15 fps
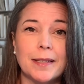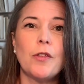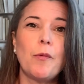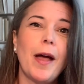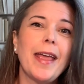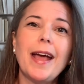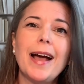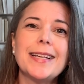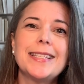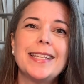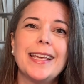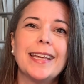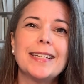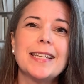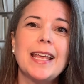The way I
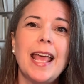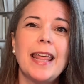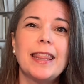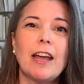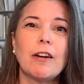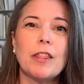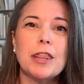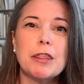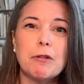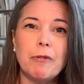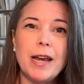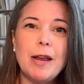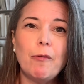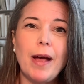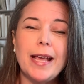see it, there are
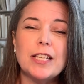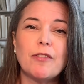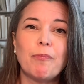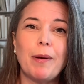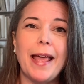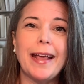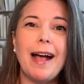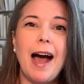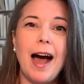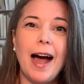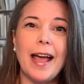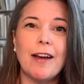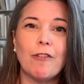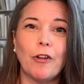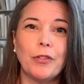3 ways of playing
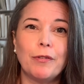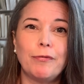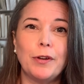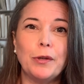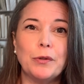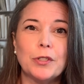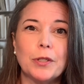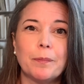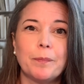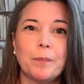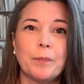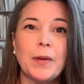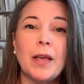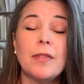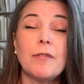higher on the flute.
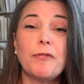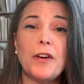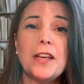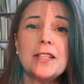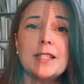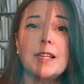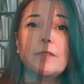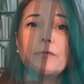The first is